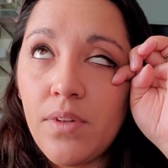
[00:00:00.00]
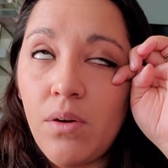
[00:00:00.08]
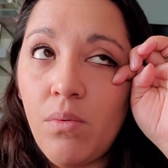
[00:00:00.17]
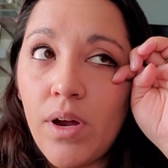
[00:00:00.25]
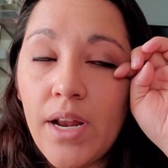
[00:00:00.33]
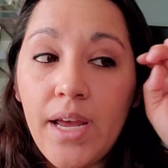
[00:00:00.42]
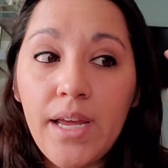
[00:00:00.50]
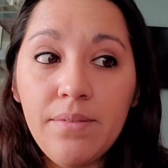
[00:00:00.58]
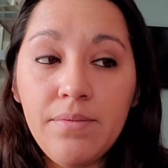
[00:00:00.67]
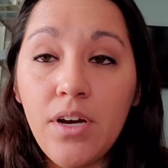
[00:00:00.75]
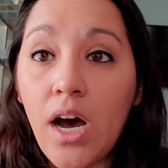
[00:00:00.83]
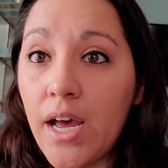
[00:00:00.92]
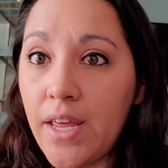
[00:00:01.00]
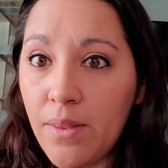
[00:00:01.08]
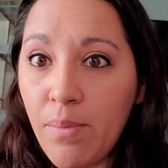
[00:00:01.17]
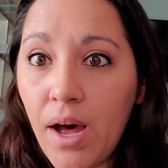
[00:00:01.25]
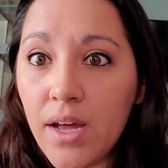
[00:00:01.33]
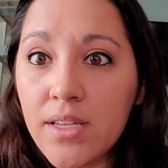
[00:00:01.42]
what I got in the
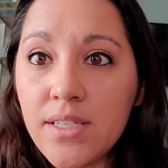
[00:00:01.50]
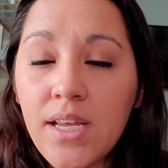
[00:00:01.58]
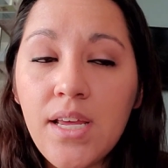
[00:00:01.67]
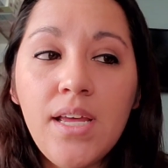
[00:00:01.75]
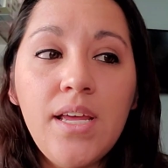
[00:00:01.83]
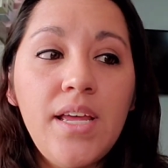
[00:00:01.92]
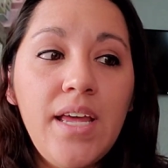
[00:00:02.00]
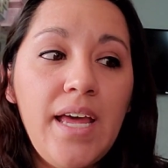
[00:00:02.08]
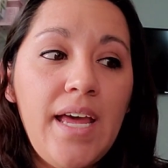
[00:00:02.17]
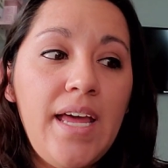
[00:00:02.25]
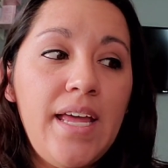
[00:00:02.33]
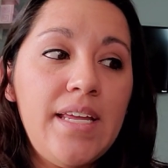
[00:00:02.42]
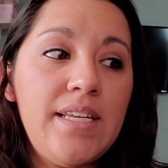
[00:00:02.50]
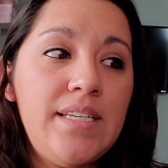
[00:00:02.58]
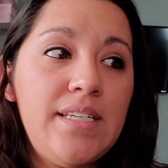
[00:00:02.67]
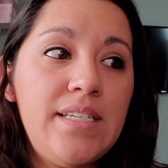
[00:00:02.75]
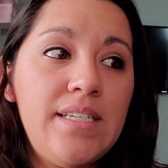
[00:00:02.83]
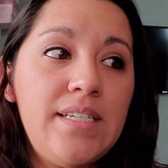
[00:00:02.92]
box,
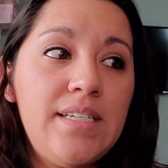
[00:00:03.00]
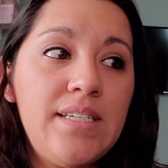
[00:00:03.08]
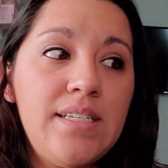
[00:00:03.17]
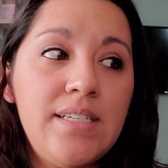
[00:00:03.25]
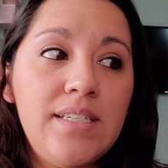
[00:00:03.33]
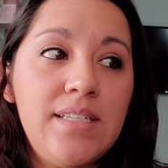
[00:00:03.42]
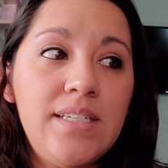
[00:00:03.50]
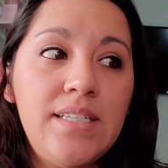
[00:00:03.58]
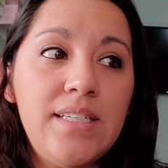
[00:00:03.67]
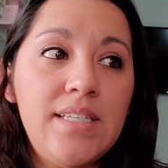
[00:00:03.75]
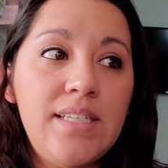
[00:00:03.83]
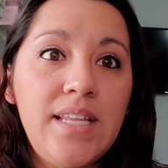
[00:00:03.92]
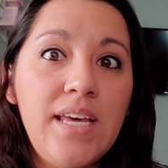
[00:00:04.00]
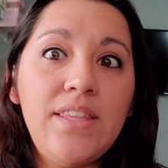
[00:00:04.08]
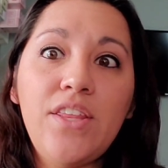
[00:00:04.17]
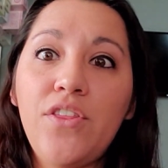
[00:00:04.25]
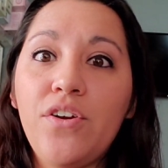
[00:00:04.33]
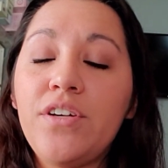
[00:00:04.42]
and this is like
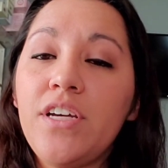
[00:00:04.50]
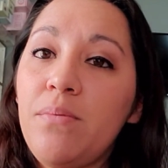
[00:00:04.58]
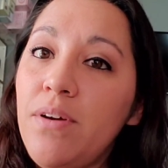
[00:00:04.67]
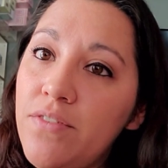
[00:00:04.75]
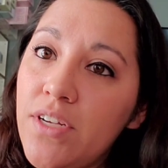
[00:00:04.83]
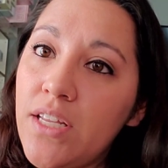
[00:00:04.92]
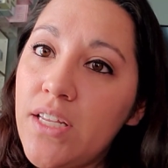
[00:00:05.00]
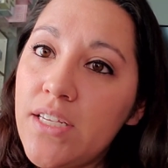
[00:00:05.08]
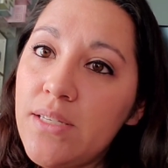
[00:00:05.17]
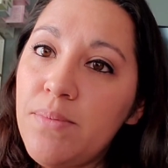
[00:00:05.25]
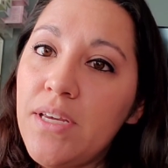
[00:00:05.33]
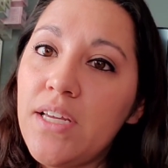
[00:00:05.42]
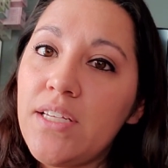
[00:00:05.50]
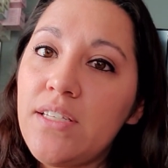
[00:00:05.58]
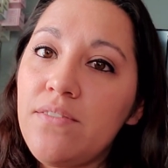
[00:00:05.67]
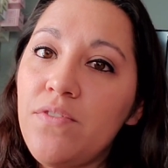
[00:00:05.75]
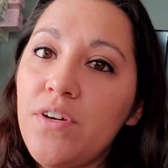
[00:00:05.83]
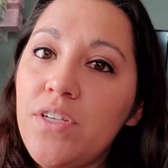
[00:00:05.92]
the third time I've done this because
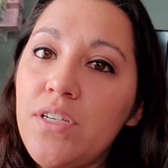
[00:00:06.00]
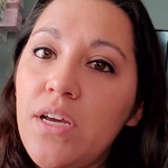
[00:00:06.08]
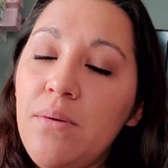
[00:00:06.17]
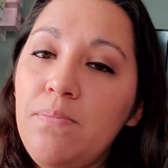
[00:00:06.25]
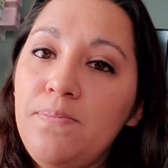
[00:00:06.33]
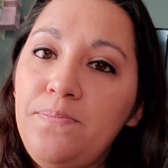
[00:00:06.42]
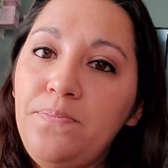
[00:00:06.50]
the first time